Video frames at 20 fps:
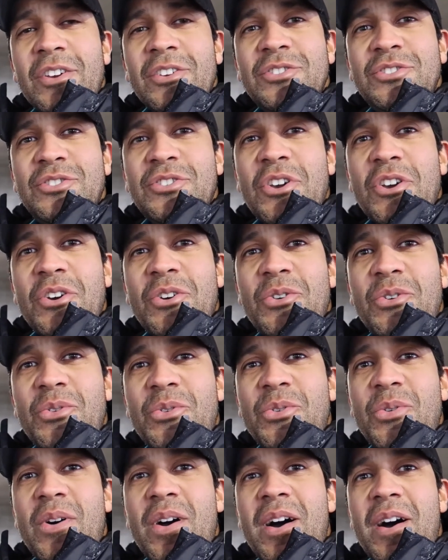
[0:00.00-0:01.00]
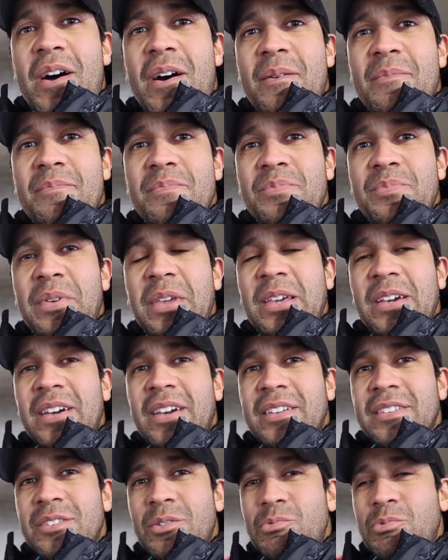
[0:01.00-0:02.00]
So
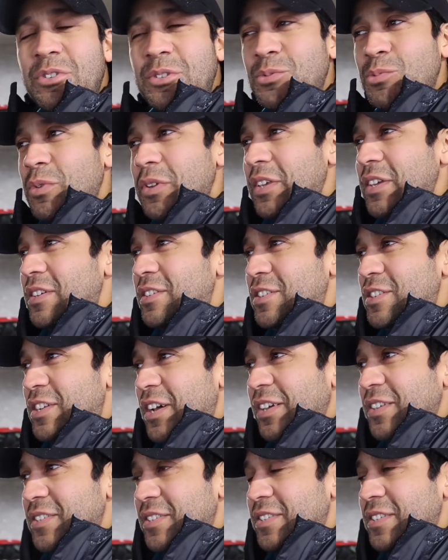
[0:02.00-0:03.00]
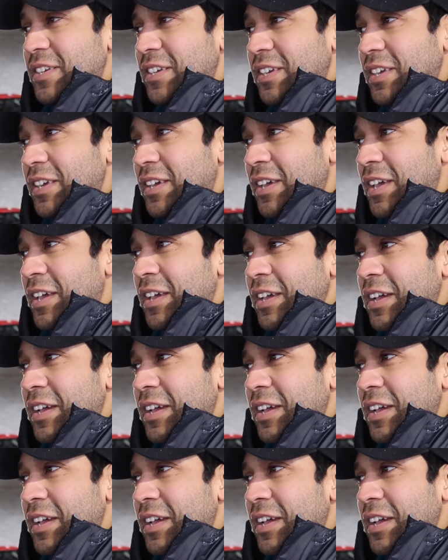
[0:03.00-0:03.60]
because it was really dusty,